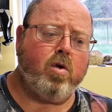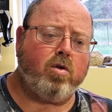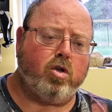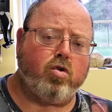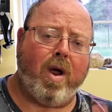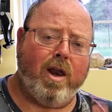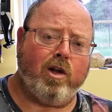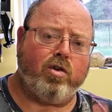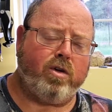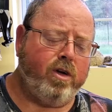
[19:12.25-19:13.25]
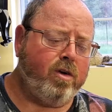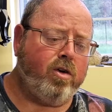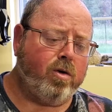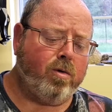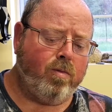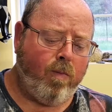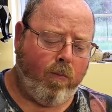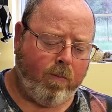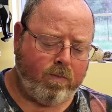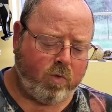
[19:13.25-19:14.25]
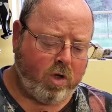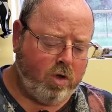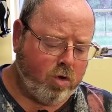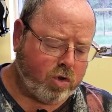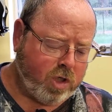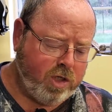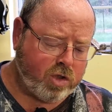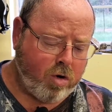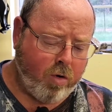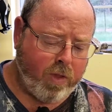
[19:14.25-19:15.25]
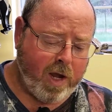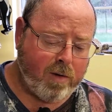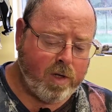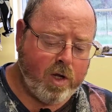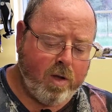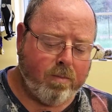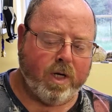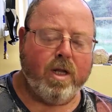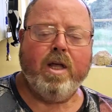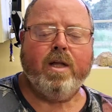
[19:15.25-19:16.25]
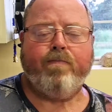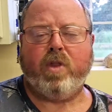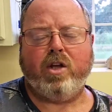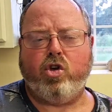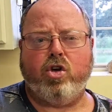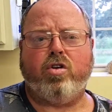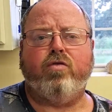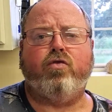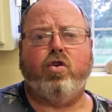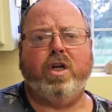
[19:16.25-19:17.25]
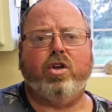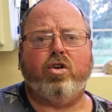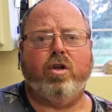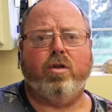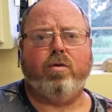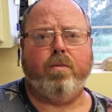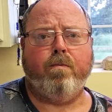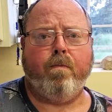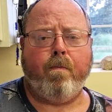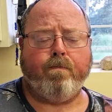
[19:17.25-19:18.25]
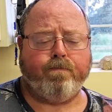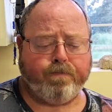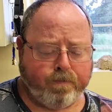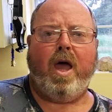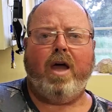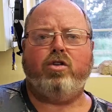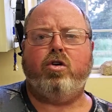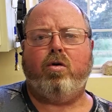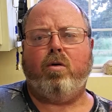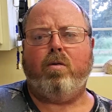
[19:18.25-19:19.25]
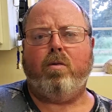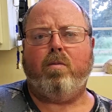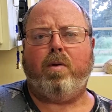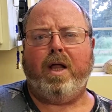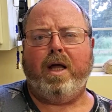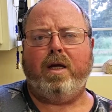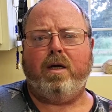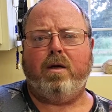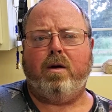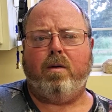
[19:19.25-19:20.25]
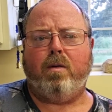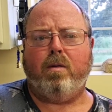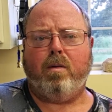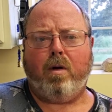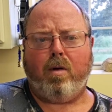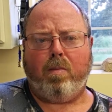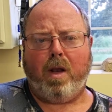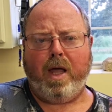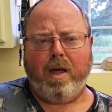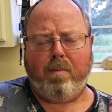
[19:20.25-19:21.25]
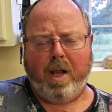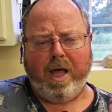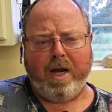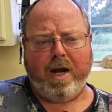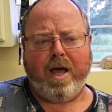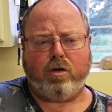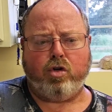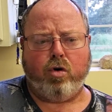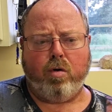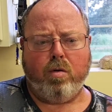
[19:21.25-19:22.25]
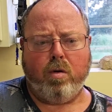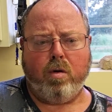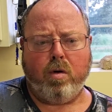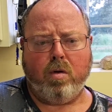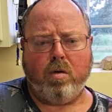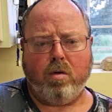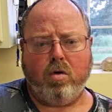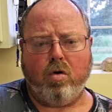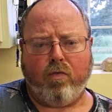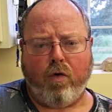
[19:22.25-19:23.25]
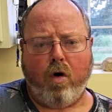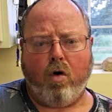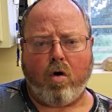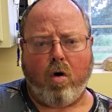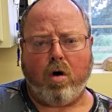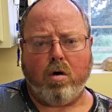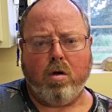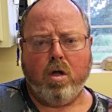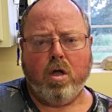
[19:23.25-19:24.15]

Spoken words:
to try to extend your season on that. But that's just a for instance. As you're planning planning out your fall garden,